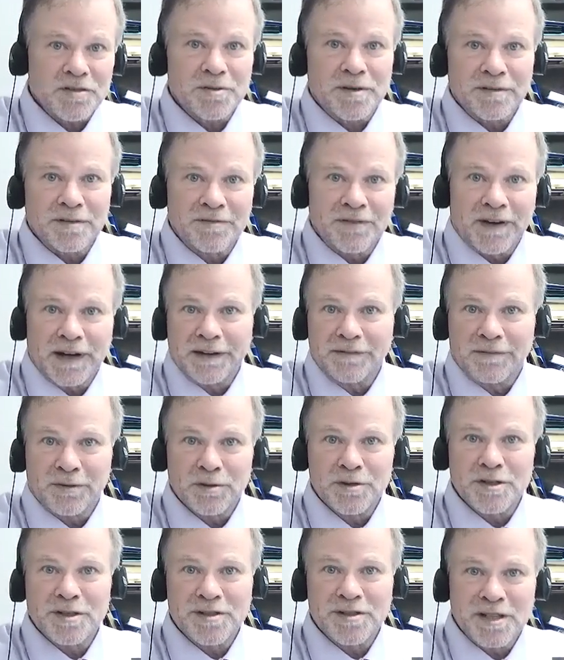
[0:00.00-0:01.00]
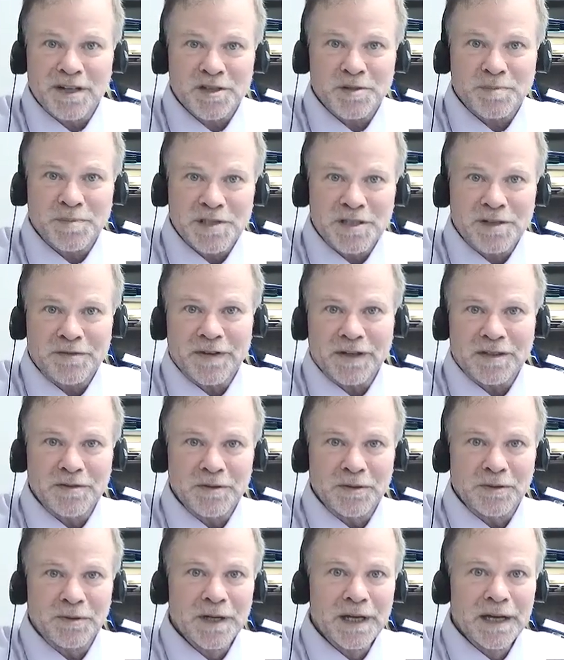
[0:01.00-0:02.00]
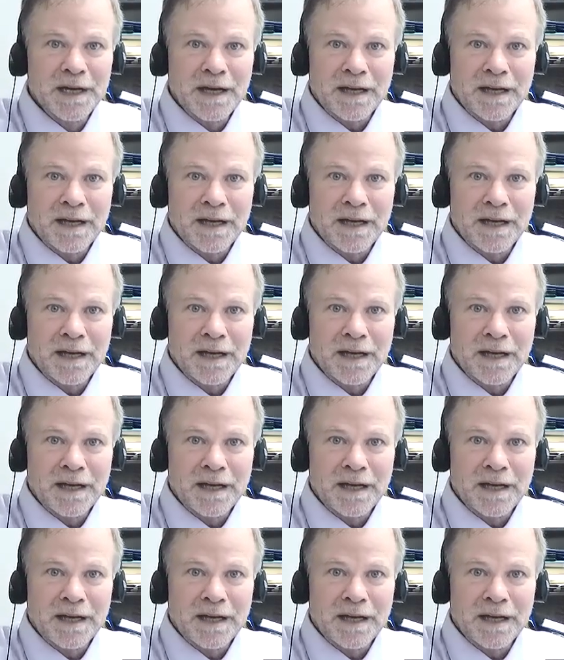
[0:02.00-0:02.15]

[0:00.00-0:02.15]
You can find versions that are specific to